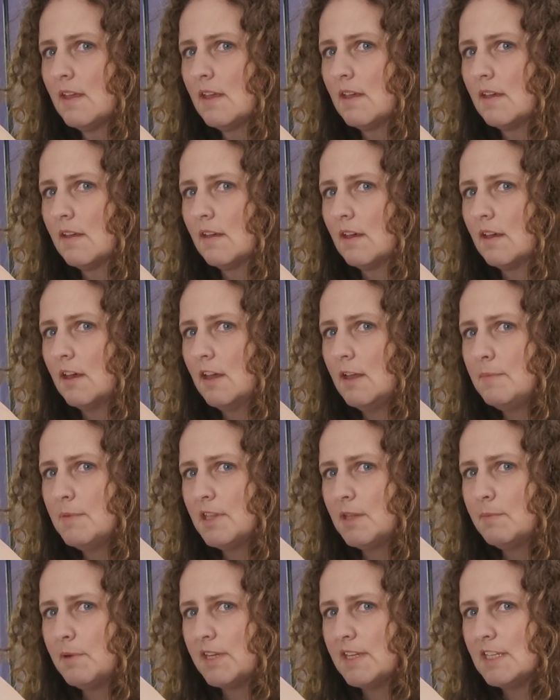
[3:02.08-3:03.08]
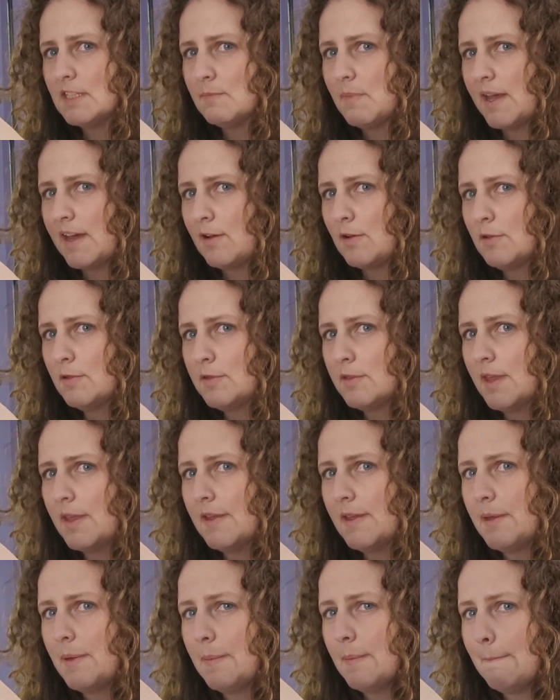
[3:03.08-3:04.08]
open the bunny's mouth,
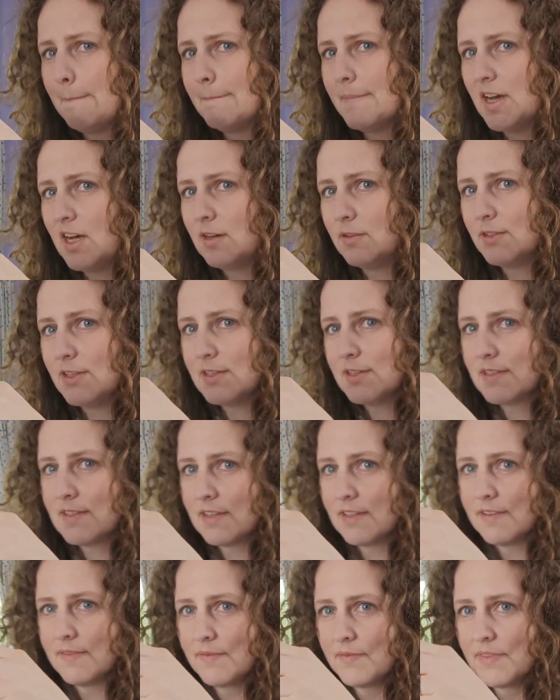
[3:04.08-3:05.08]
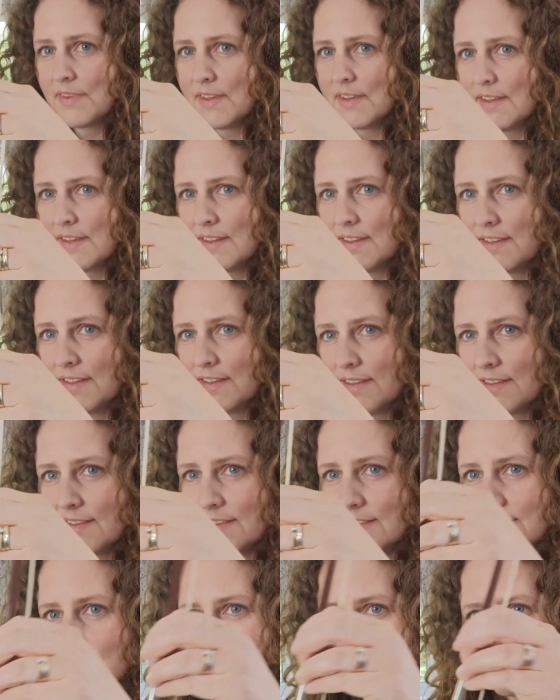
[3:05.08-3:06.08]
but I'll just
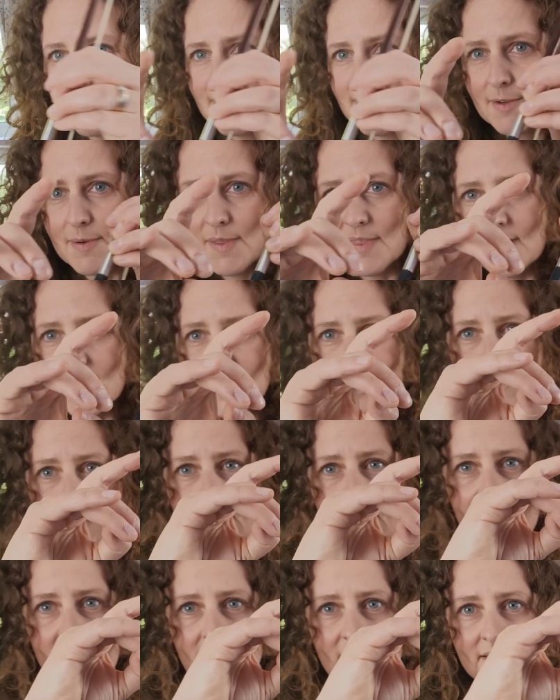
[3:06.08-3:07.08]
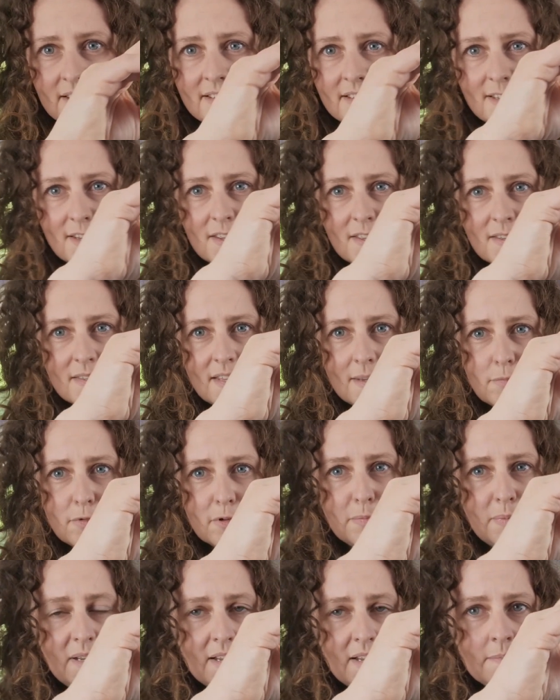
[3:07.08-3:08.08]
show it this way so you can see
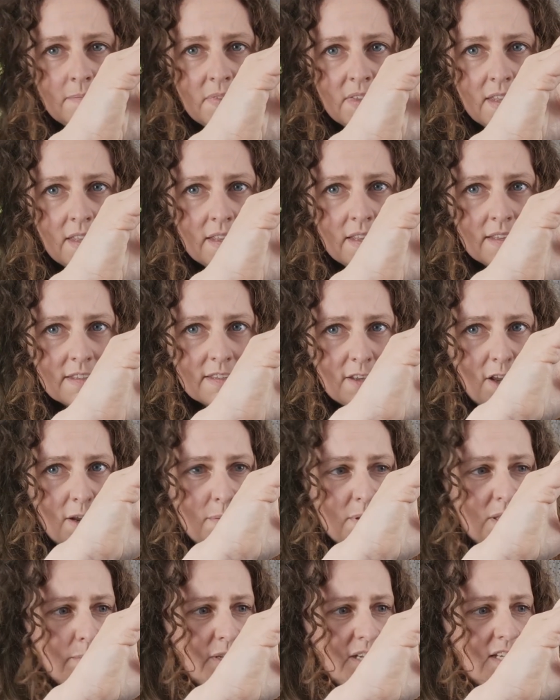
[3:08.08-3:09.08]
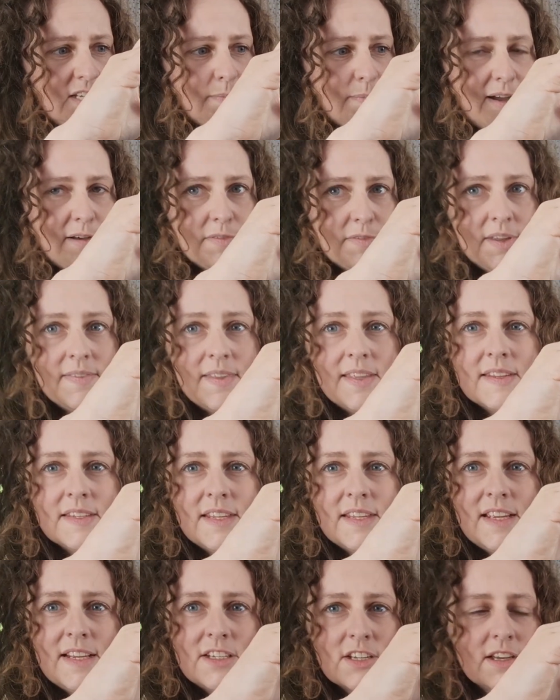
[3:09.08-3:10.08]
properly. So open the bunny's mouth, and then the
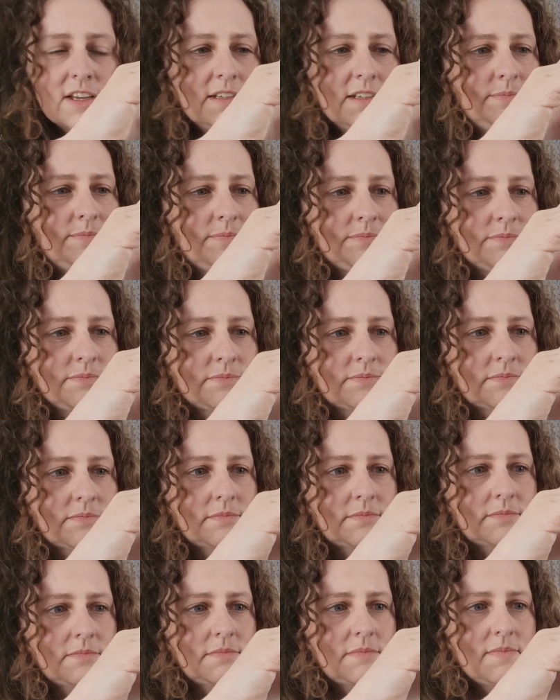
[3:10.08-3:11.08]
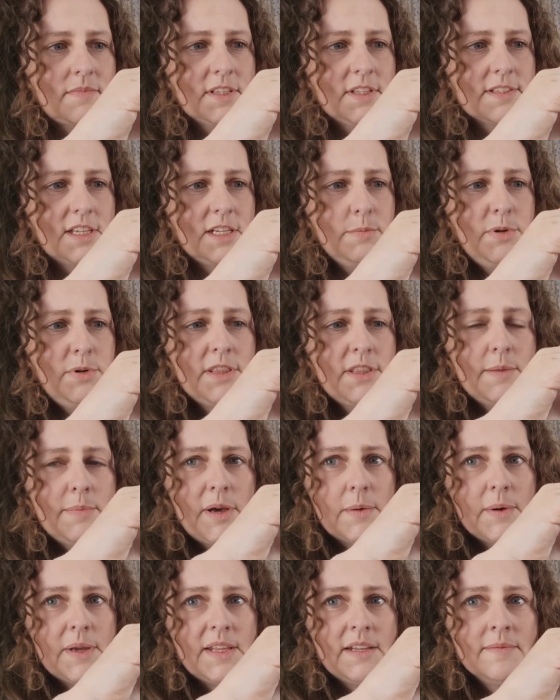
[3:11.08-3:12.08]
teacher is going to put the bow
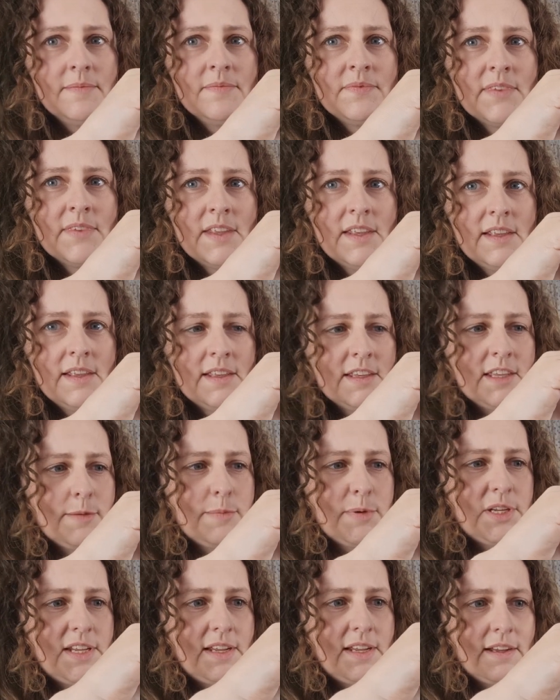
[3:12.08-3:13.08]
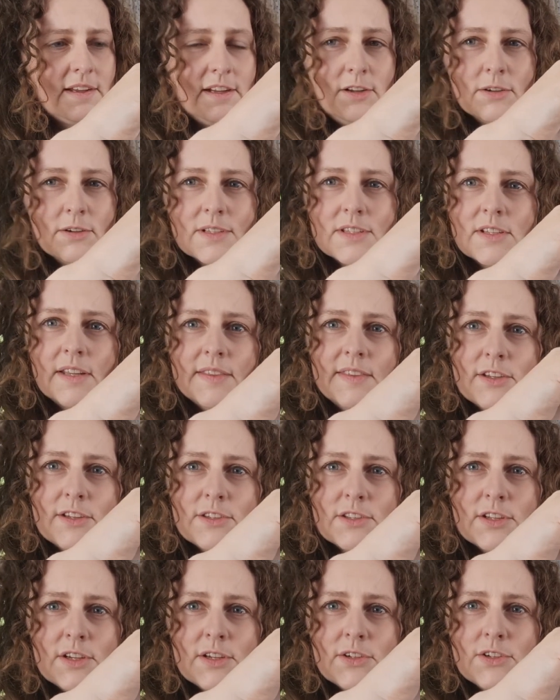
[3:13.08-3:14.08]
in. You put it alongside those
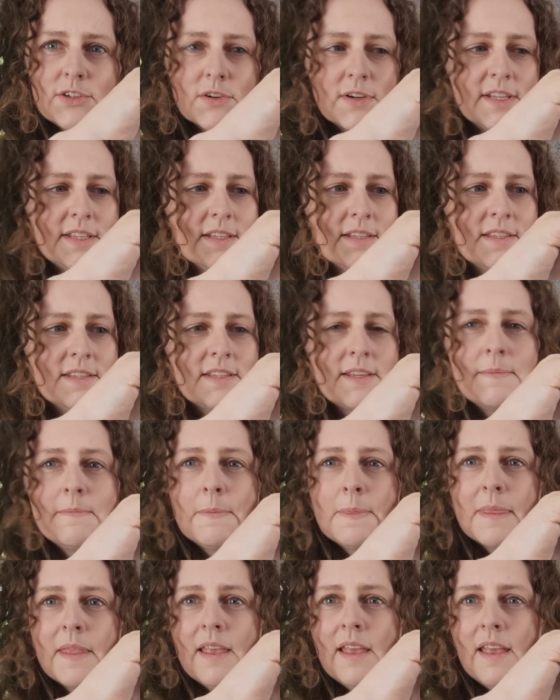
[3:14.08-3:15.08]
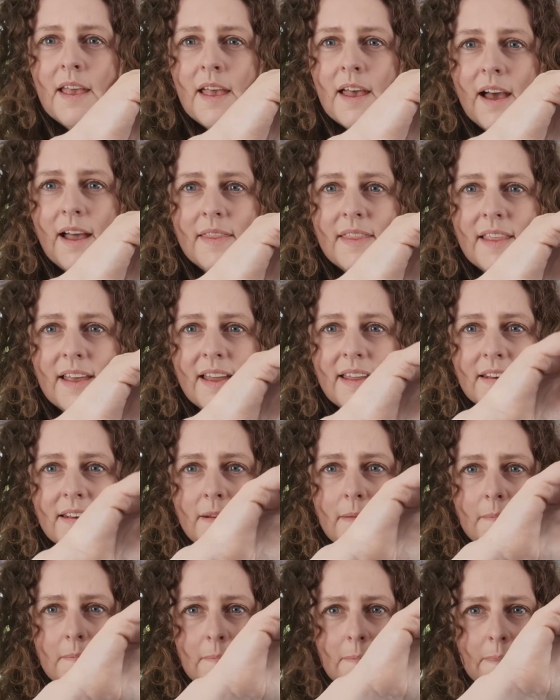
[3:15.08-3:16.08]
2 joints, and then
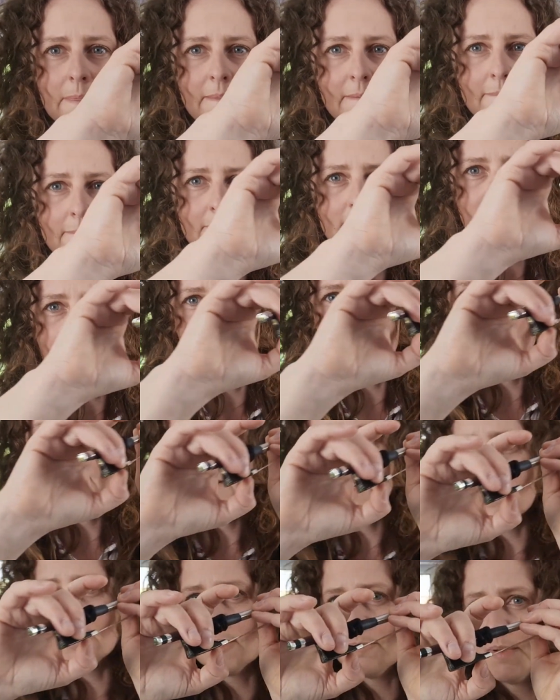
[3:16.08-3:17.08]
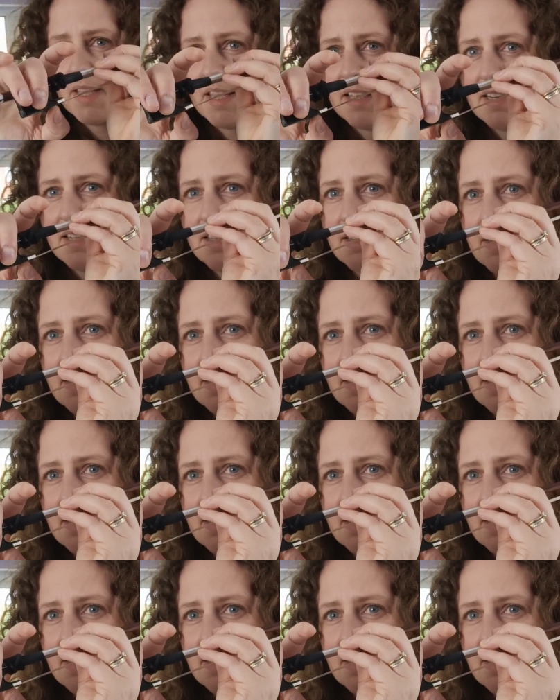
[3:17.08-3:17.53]
I teach beginners,